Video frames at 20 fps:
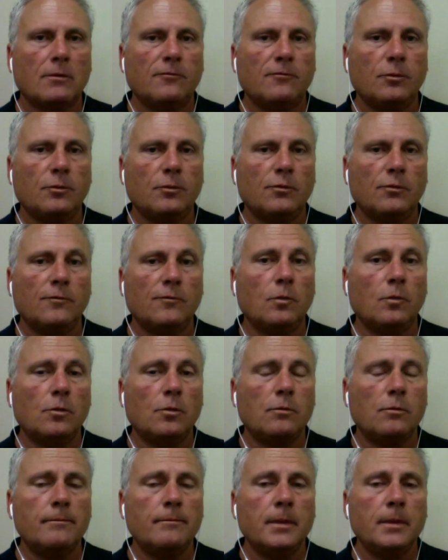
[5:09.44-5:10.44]
PhoneWord
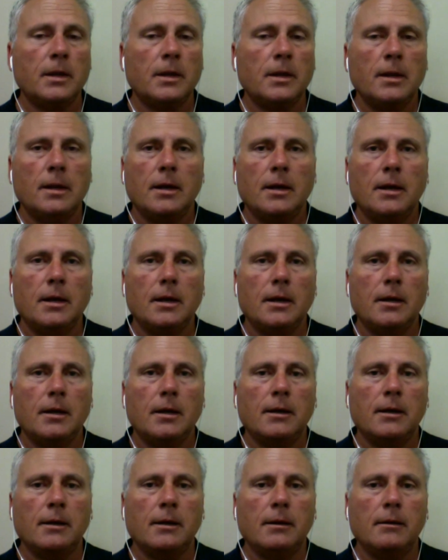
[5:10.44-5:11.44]
Forum,
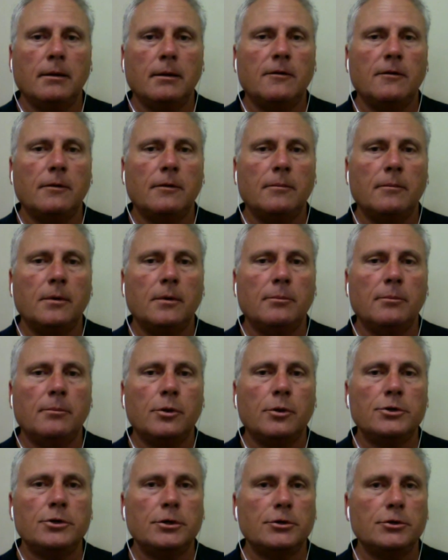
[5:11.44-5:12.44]
and I
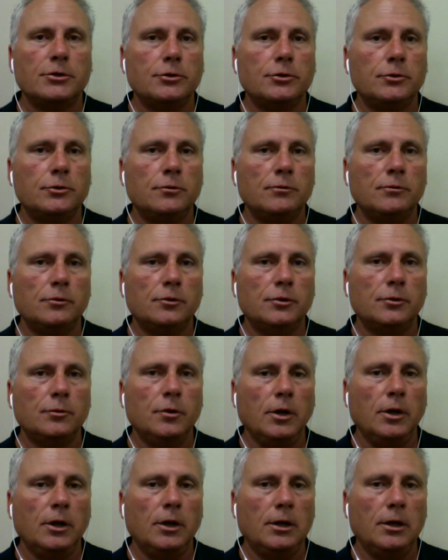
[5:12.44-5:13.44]
appreciate you
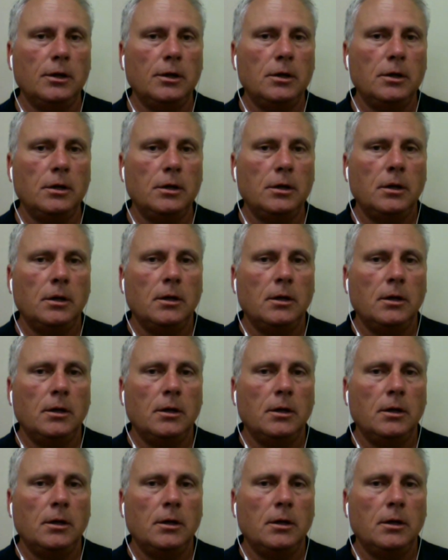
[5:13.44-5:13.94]
tuning in.